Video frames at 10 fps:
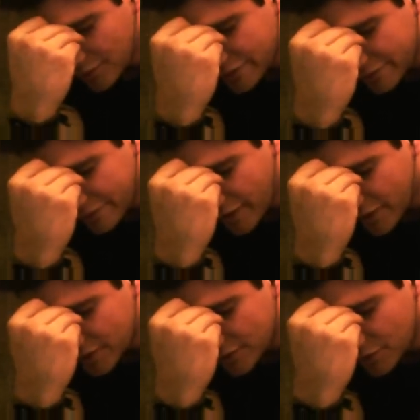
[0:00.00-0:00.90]
really
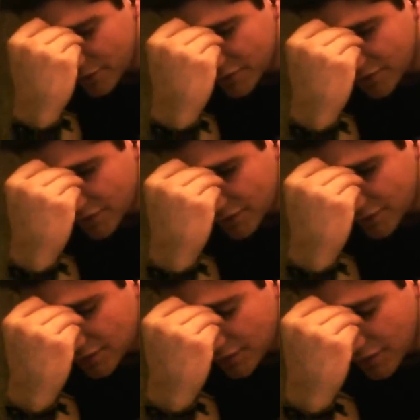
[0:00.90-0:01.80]
fucking stupid
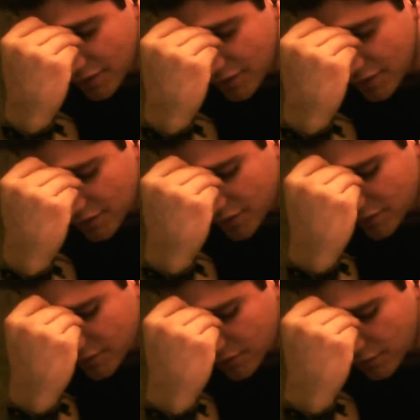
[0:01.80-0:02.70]
things.
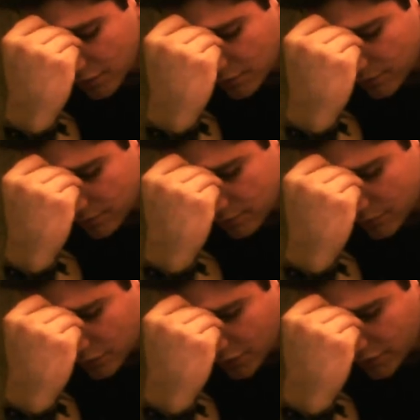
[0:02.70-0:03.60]
So
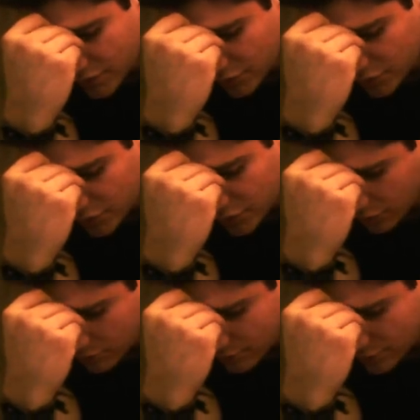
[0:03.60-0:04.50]
I will see you
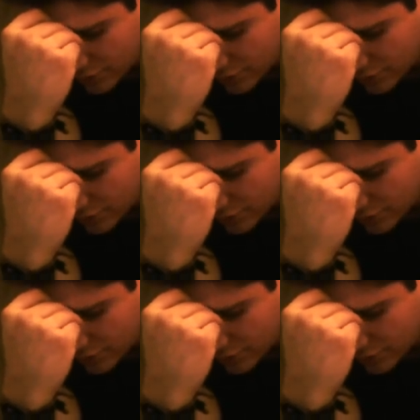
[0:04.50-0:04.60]
tomorrow.